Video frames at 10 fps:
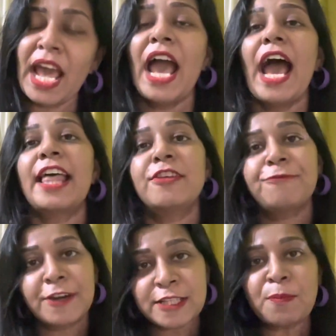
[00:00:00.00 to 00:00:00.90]
And the
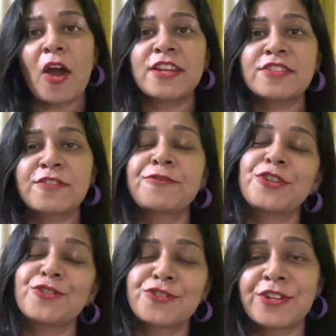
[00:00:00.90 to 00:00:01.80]
first pointer for
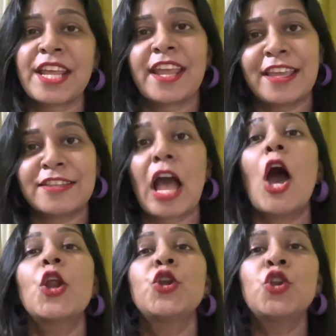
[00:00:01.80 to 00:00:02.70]
you today is
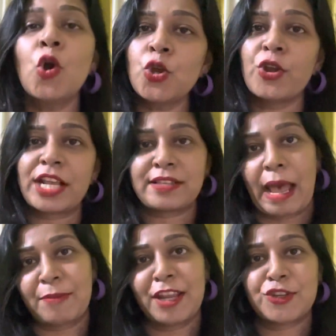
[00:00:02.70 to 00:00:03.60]
know your
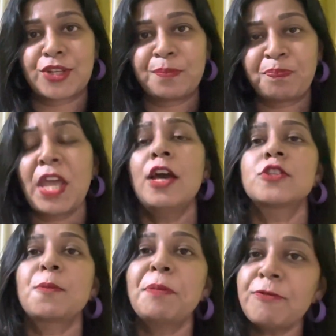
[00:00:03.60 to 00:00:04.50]
examination.
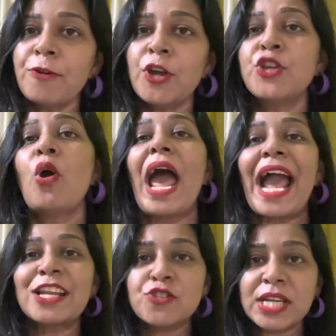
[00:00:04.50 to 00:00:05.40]
So before you
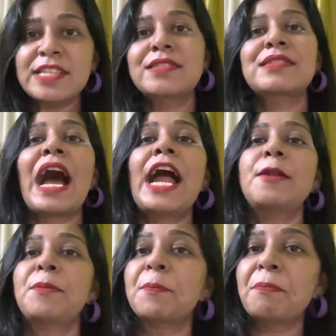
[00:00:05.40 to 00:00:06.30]
actually start
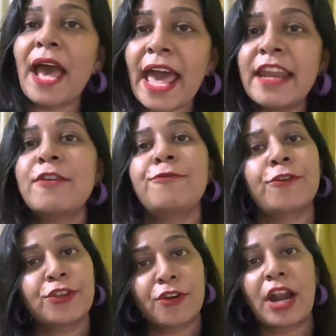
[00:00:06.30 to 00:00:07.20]
preparing for
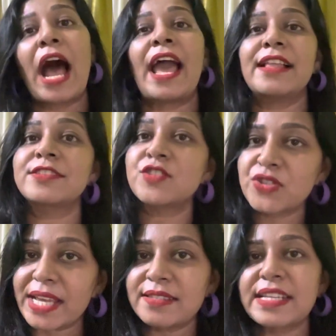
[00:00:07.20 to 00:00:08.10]
your IELTS
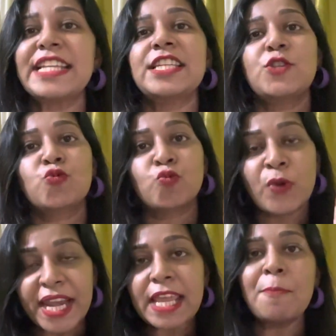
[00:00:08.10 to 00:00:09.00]
test, it is
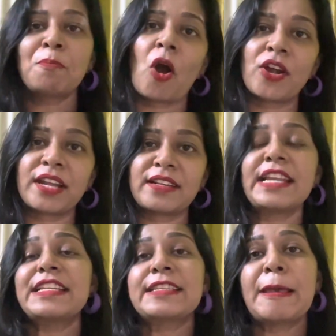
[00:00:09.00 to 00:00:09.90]
very important,
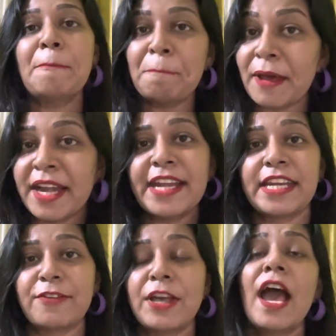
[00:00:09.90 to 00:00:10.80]
it is
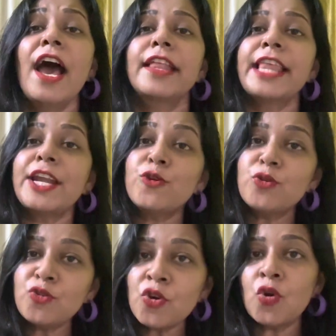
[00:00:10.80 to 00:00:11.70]
imperative that you
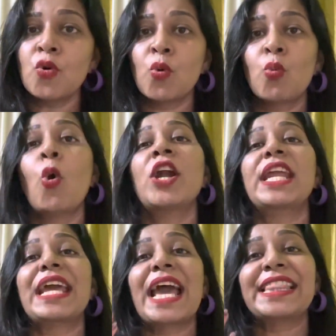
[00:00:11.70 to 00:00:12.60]
know what
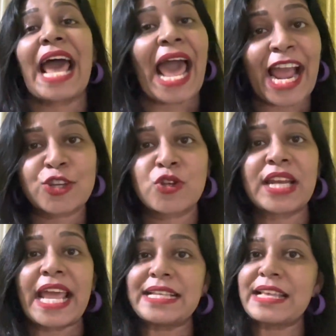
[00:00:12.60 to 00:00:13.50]
the actual
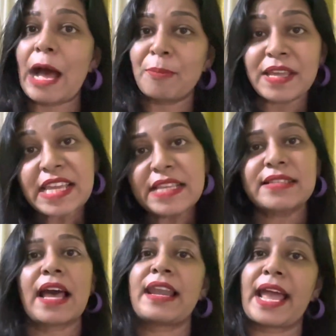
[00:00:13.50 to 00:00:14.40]
exam is
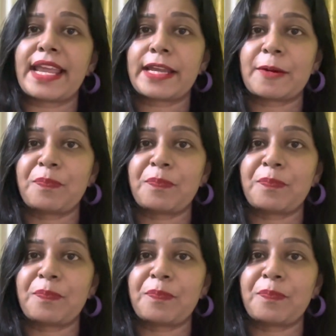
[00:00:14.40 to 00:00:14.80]
like.